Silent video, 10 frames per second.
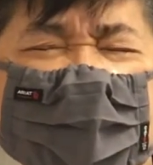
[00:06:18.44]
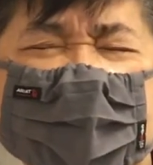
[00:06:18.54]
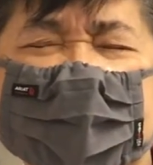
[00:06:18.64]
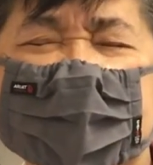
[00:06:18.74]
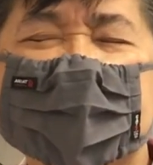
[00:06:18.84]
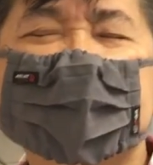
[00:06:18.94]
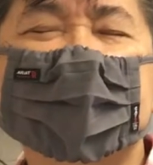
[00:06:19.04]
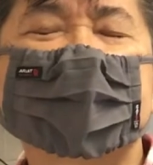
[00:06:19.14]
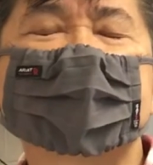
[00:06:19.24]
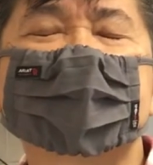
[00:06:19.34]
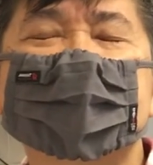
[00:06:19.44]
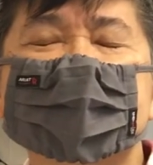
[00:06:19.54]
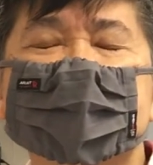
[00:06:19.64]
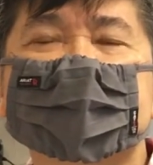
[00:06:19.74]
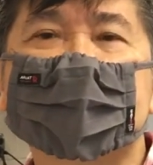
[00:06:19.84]
Inorganic
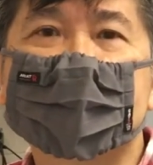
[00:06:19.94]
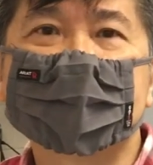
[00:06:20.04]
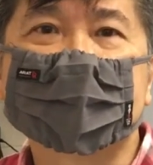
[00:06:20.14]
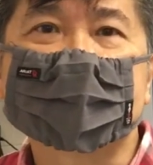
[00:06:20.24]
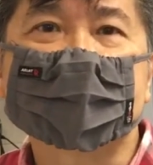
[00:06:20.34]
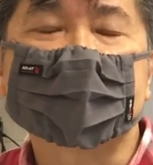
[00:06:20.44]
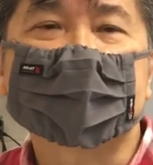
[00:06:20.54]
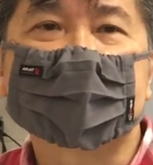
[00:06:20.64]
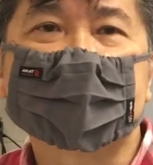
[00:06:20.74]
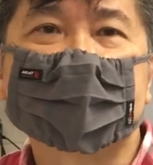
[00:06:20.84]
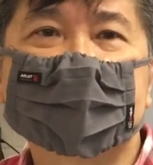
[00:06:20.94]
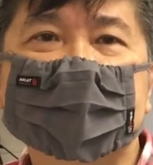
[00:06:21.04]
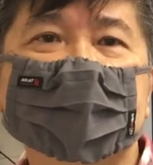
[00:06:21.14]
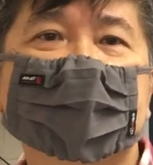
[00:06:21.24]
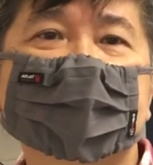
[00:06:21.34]
Special Topics
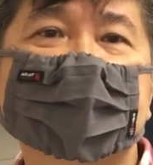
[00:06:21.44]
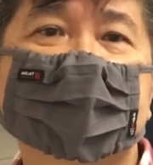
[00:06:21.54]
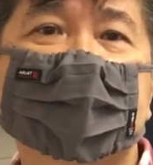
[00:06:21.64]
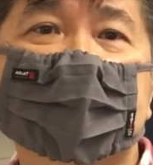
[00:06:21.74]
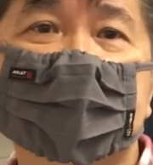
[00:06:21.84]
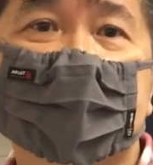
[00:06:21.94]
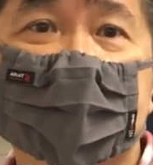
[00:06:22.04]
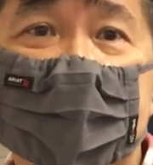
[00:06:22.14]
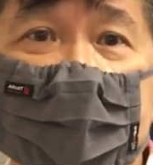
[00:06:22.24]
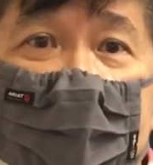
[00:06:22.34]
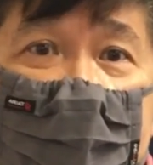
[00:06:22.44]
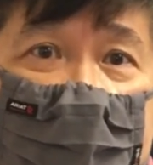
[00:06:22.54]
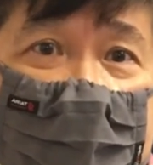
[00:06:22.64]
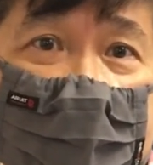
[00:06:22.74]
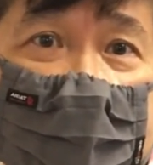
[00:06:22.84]
Introduction to Xray
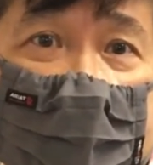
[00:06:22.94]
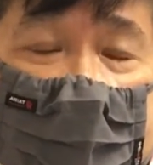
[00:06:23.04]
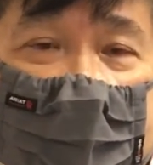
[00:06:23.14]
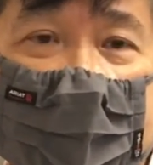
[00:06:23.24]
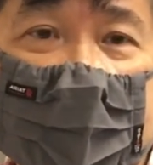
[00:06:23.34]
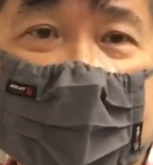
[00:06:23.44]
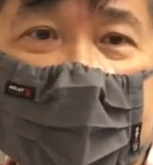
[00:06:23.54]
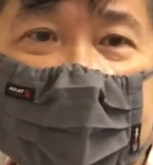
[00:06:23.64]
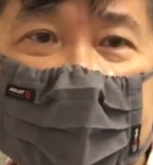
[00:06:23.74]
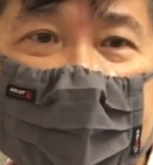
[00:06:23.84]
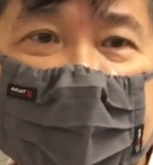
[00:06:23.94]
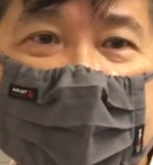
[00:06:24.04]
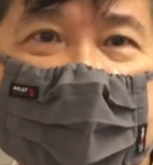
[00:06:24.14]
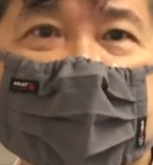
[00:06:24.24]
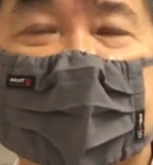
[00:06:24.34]
Crystallography, and that's
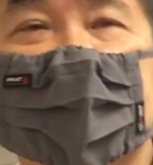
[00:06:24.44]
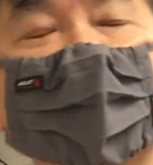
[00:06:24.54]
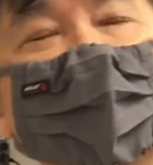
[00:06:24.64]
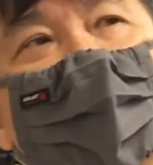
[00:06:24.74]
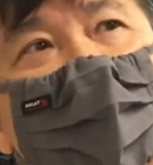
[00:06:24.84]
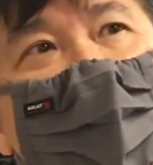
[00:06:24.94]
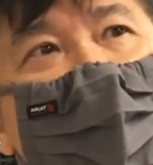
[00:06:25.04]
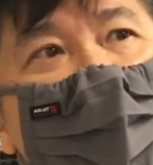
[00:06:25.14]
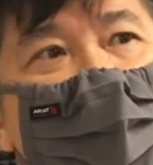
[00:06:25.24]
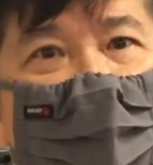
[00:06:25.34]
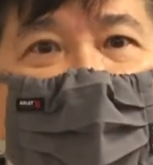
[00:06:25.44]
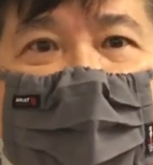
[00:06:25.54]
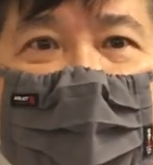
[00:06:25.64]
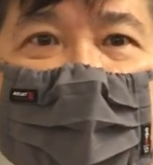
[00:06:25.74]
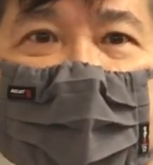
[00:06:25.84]
a
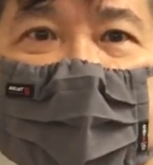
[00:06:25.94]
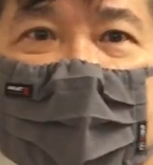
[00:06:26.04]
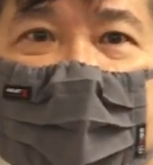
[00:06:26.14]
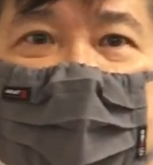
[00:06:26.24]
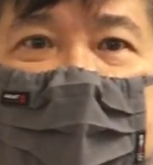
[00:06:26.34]
3-credit graduate